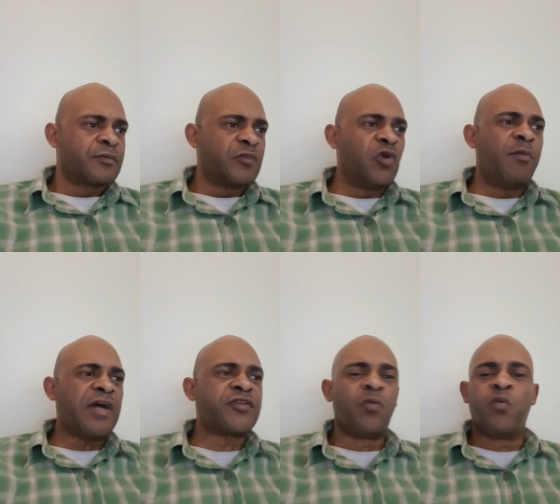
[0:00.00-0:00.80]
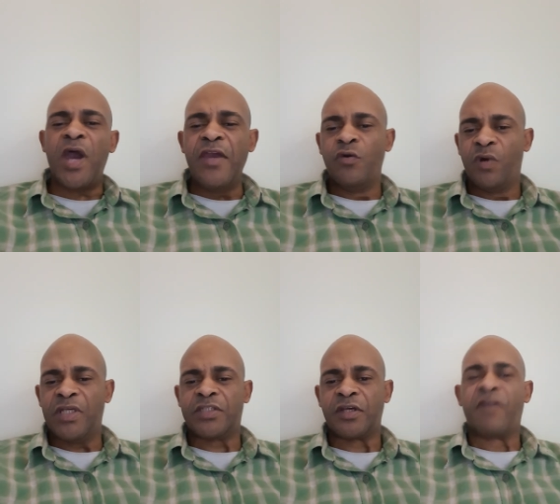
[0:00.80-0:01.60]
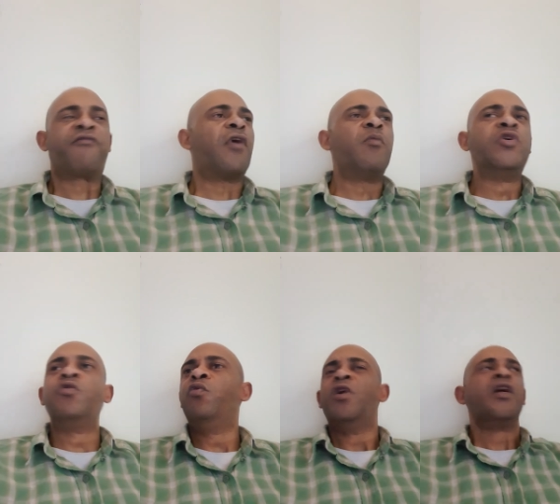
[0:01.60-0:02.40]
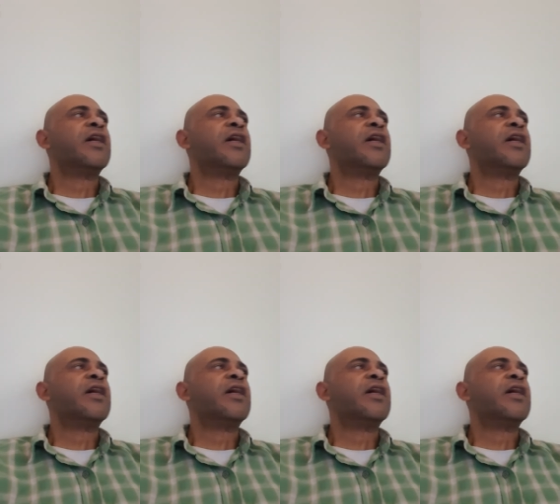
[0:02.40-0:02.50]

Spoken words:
No matter where you is, from you